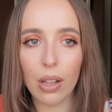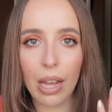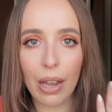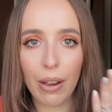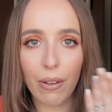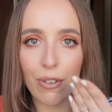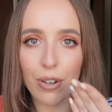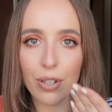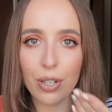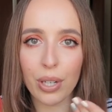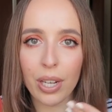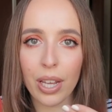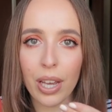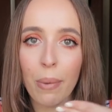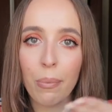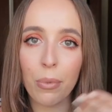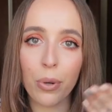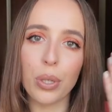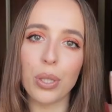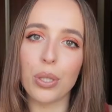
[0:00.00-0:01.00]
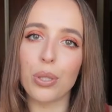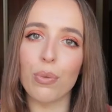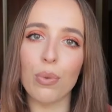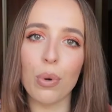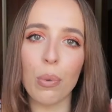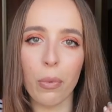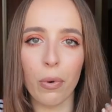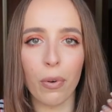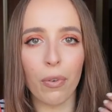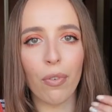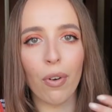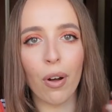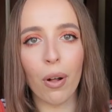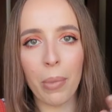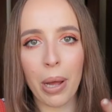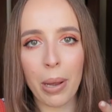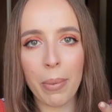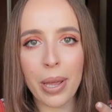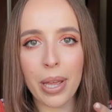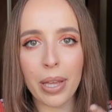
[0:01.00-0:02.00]
like for today, I'm going to remove all
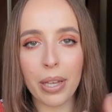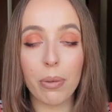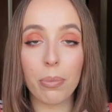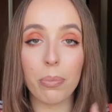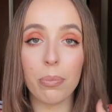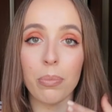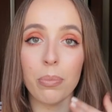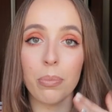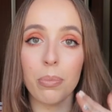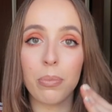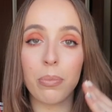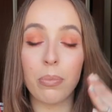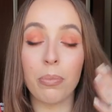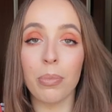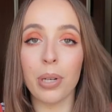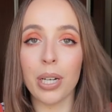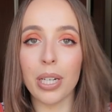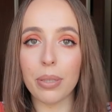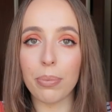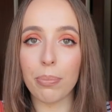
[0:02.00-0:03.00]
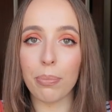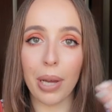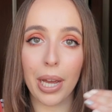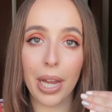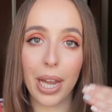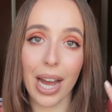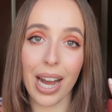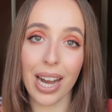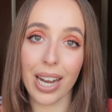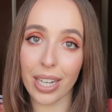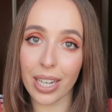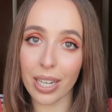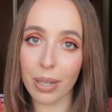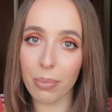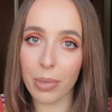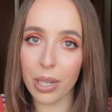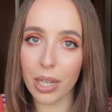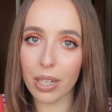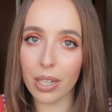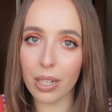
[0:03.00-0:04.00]
my makeup, but my eye
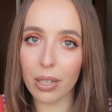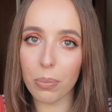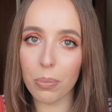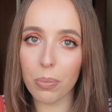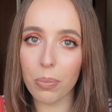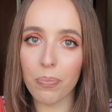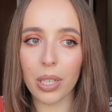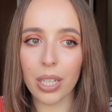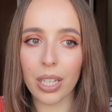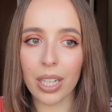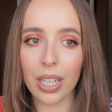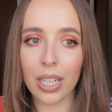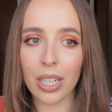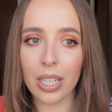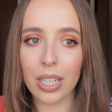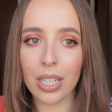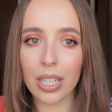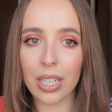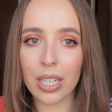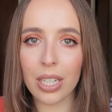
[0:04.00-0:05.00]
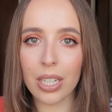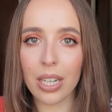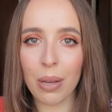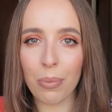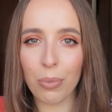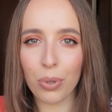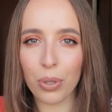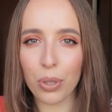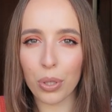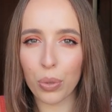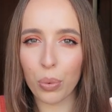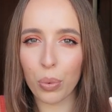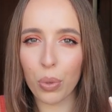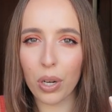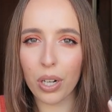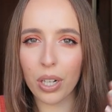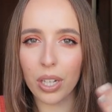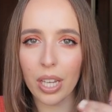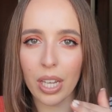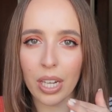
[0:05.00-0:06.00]
makeup, because I'm going to
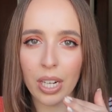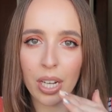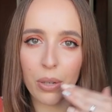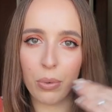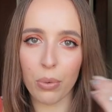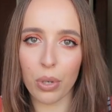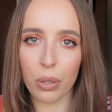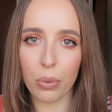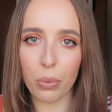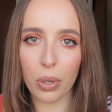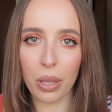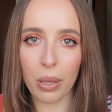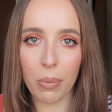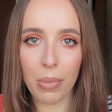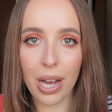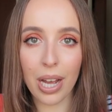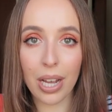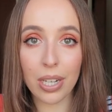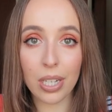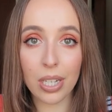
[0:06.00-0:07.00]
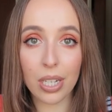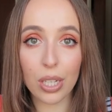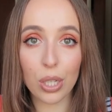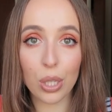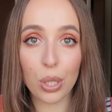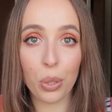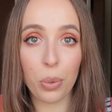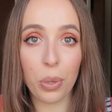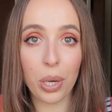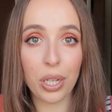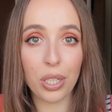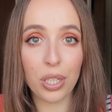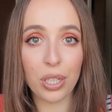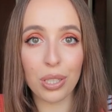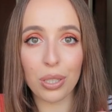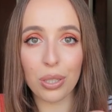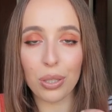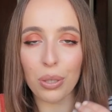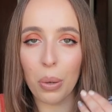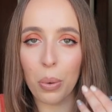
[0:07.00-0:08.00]
work and I work with a mask, so I
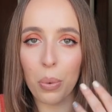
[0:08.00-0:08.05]
just